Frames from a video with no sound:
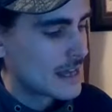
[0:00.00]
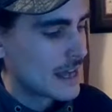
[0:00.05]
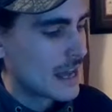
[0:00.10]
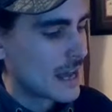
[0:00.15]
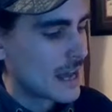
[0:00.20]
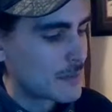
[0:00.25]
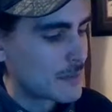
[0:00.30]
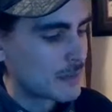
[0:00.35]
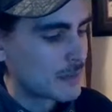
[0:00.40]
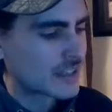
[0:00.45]

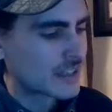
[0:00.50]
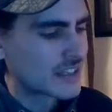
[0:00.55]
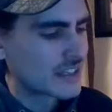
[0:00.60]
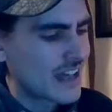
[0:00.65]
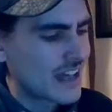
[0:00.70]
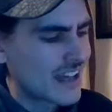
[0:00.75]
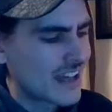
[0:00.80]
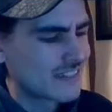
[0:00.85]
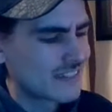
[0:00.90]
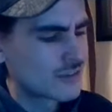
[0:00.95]

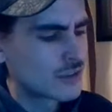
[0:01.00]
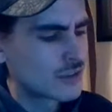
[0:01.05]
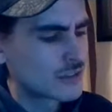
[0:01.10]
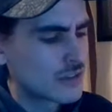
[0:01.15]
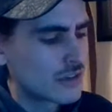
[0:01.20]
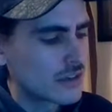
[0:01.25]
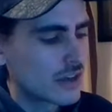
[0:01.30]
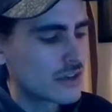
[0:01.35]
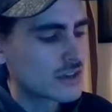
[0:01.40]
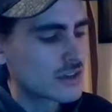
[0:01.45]
I wrote
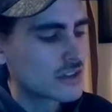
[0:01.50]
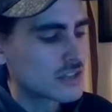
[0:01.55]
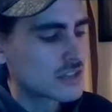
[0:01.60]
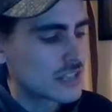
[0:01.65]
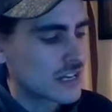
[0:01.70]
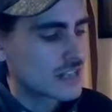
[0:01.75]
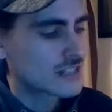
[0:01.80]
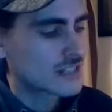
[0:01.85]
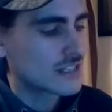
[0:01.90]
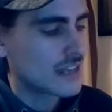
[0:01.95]
down under
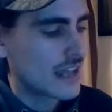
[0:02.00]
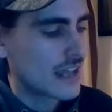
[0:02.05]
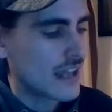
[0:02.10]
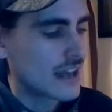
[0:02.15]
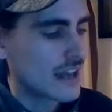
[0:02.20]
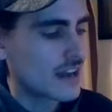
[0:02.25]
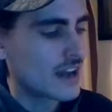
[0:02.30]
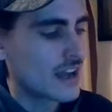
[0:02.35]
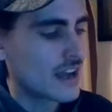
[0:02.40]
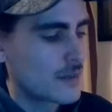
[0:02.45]
6 in
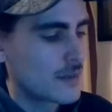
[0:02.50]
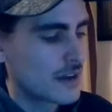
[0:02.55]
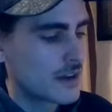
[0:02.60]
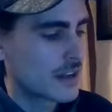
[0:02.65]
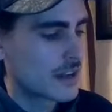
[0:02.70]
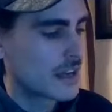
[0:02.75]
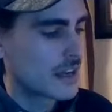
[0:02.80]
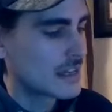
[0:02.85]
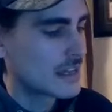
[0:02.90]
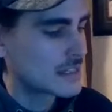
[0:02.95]
Anaheim here,
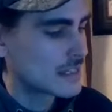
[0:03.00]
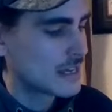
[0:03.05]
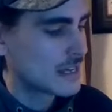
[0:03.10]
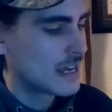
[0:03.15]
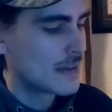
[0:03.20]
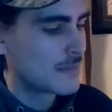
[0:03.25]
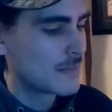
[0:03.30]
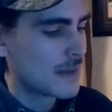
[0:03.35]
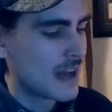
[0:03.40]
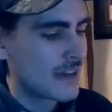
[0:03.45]
guys.
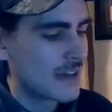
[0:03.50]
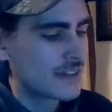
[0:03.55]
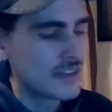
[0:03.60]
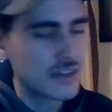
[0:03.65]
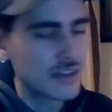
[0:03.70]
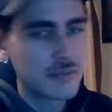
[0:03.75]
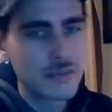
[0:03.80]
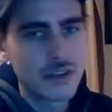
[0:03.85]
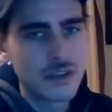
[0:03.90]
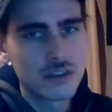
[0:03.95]
I
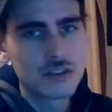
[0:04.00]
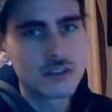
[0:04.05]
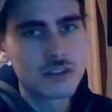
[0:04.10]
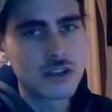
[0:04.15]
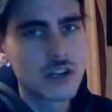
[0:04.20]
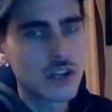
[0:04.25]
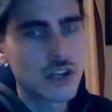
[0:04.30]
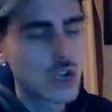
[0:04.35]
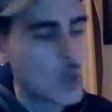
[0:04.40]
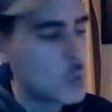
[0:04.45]
think Miller's
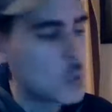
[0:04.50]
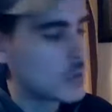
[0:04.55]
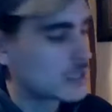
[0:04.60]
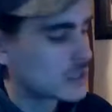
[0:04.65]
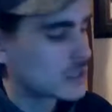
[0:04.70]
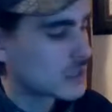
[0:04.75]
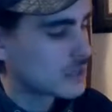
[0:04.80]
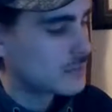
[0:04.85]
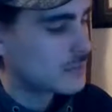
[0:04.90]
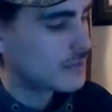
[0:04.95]
going to go. He's
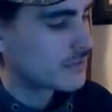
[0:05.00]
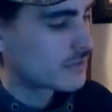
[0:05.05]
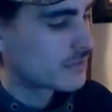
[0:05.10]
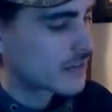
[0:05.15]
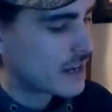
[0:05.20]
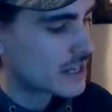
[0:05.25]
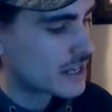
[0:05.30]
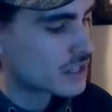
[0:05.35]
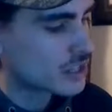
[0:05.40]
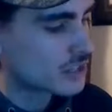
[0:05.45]
going to be
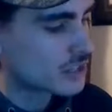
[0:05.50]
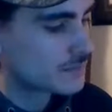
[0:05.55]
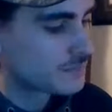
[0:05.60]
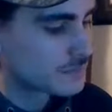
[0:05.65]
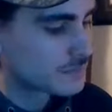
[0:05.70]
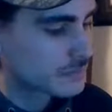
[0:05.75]
fresh.